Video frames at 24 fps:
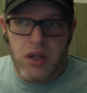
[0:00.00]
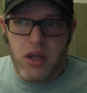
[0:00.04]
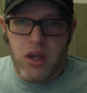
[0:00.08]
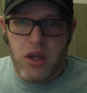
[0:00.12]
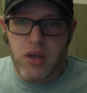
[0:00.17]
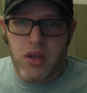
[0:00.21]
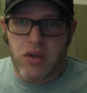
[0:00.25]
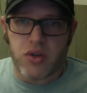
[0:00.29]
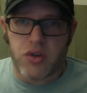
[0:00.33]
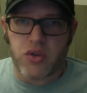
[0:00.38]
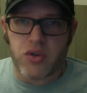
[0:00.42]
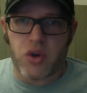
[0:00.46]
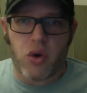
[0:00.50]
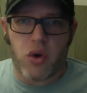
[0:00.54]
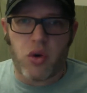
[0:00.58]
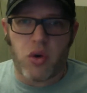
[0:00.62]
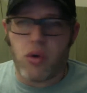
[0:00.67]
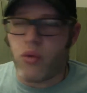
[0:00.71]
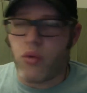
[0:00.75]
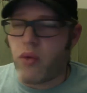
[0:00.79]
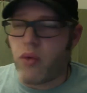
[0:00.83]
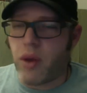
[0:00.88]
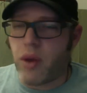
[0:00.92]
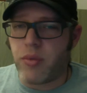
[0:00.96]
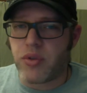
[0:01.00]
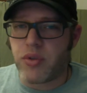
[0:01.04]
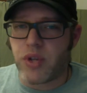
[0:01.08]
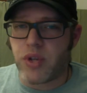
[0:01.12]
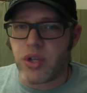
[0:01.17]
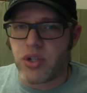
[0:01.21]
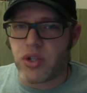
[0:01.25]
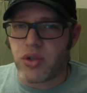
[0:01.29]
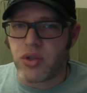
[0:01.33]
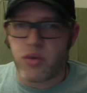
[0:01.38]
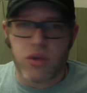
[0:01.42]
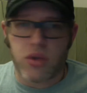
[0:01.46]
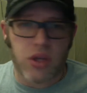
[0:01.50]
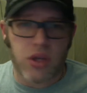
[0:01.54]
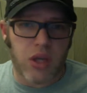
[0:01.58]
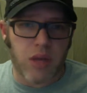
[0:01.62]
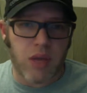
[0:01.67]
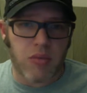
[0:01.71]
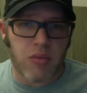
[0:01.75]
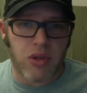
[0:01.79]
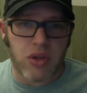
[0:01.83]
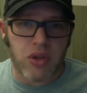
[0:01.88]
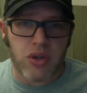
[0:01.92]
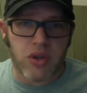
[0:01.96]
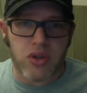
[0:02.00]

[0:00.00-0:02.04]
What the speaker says: There's whole websites you can. I mean,